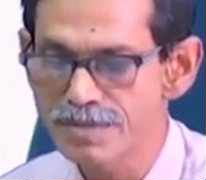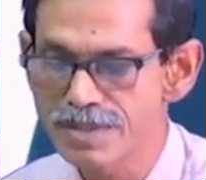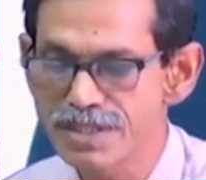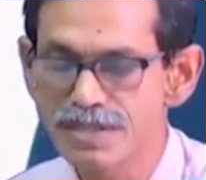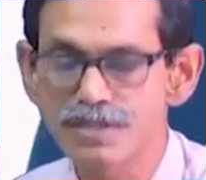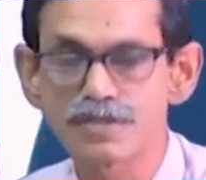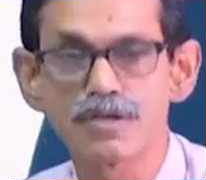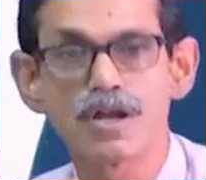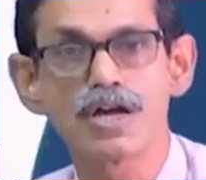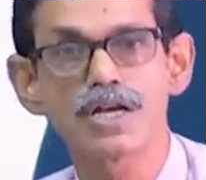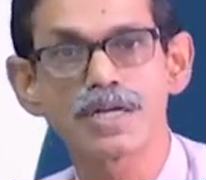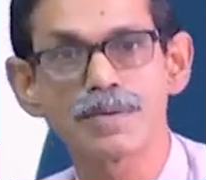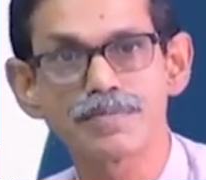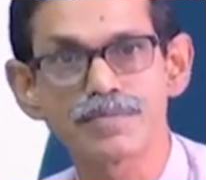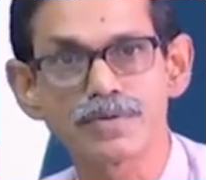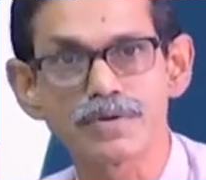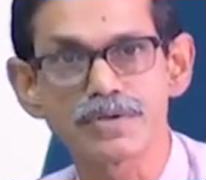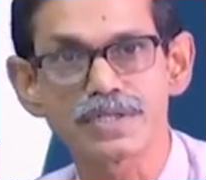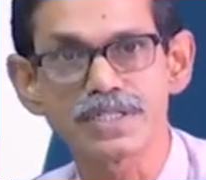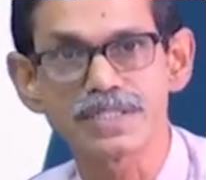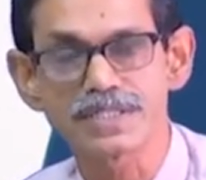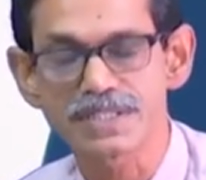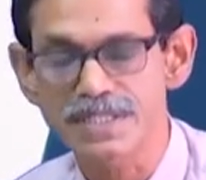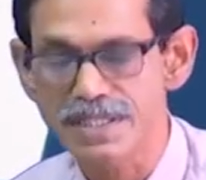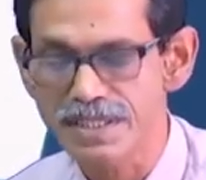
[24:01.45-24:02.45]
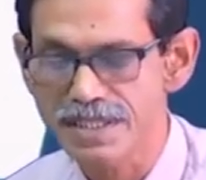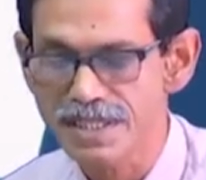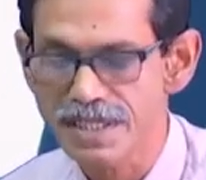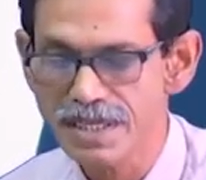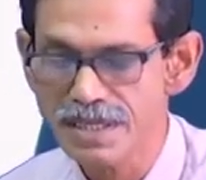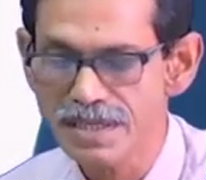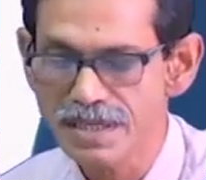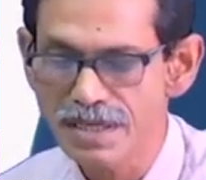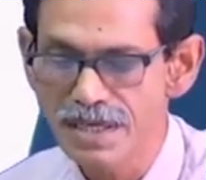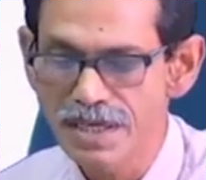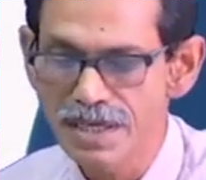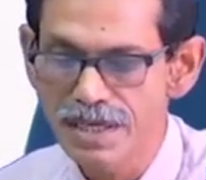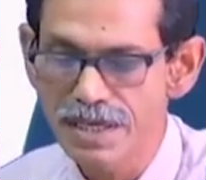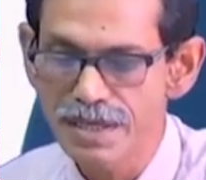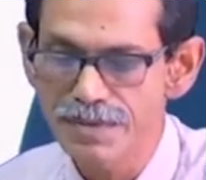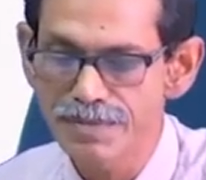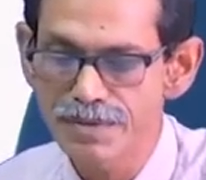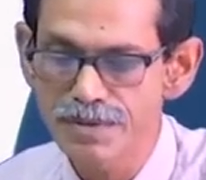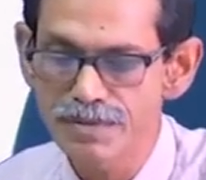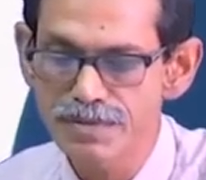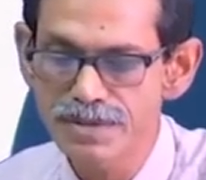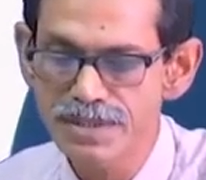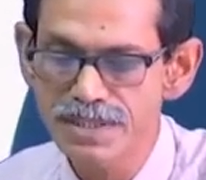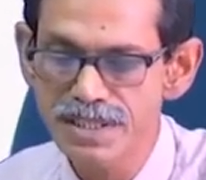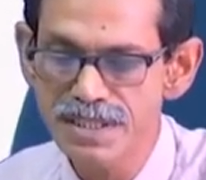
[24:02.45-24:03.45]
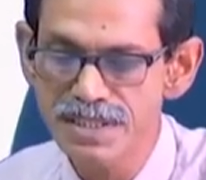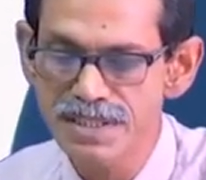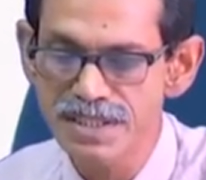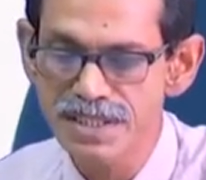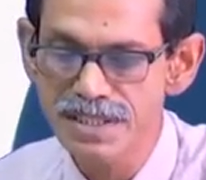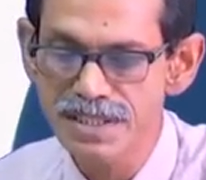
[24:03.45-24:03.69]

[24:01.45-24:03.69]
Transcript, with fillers: means lot of proteins are there. If you see